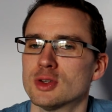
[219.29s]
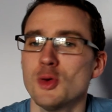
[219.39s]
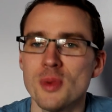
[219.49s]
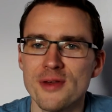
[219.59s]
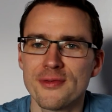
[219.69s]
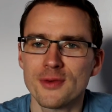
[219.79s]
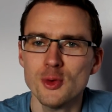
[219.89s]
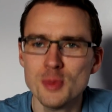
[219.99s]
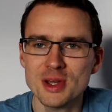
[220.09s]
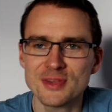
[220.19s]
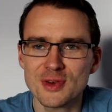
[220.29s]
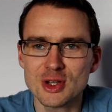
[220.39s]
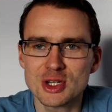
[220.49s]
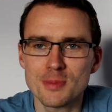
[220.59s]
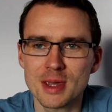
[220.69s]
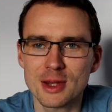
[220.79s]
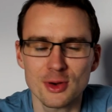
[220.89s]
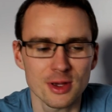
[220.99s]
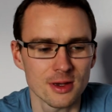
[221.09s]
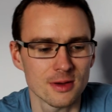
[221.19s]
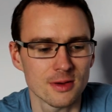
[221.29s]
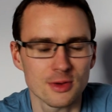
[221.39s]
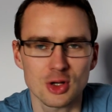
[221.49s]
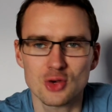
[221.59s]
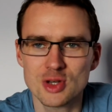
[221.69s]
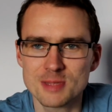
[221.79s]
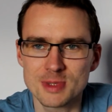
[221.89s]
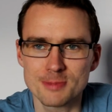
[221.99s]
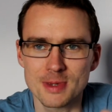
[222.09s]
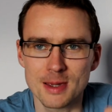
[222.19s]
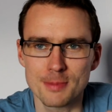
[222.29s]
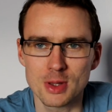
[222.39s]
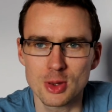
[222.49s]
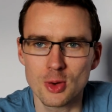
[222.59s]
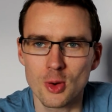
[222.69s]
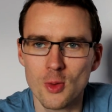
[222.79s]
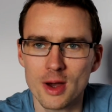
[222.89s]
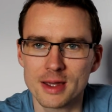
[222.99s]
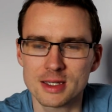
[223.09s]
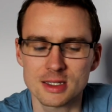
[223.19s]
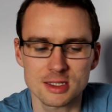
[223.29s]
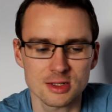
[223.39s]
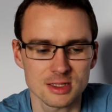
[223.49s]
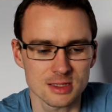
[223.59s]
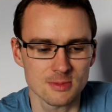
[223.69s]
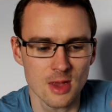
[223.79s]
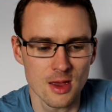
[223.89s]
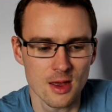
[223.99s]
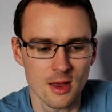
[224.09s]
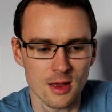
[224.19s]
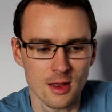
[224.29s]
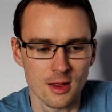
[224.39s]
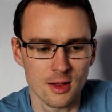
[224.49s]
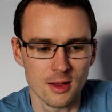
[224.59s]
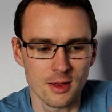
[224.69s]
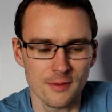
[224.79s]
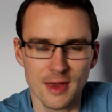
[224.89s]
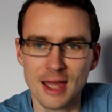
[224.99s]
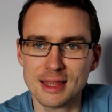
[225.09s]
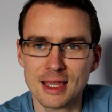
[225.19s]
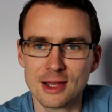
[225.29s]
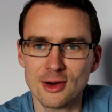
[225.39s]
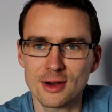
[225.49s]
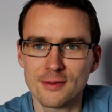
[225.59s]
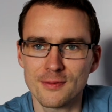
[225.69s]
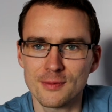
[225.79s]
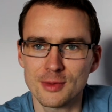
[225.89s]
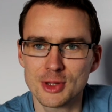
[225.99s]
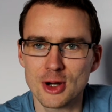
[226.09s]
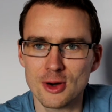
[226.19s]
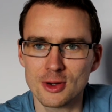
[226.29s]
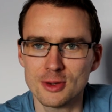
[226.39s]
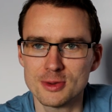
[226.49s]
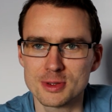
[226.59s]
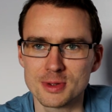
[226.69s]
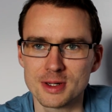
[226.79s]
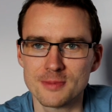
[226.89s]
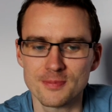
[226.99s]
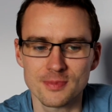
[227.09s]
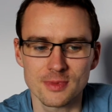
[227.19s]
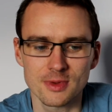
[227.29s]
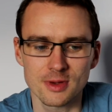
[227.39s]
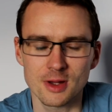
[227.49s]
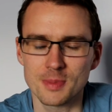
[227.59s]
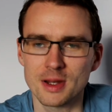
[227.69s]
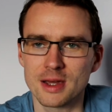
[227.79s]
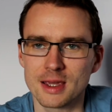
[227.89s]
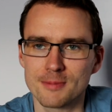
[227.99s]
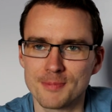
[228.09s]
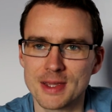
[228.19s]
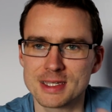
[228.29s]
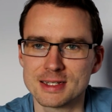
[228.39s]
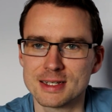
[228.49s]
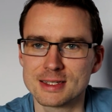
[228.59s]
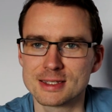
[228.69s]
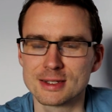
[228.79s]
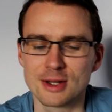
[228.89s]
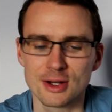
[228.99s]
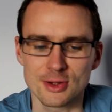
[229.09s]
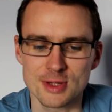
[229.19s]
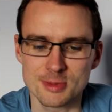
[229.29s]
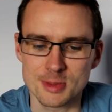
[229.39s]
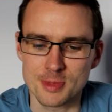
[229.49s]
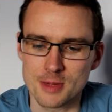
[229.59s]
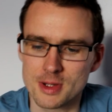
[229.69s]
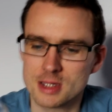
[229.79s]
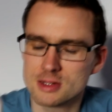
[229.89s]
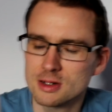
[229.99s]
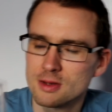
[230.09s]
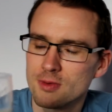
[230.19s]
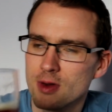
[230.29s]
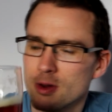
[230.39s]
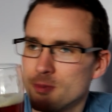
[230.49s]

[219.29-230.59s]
almost virgin being on a Christmas beer, but not quite. Yeah, you know, it's because if it had that kind of dark hue to it, I'd be like, that's an instant kind of Christmas beer. But it's kind of,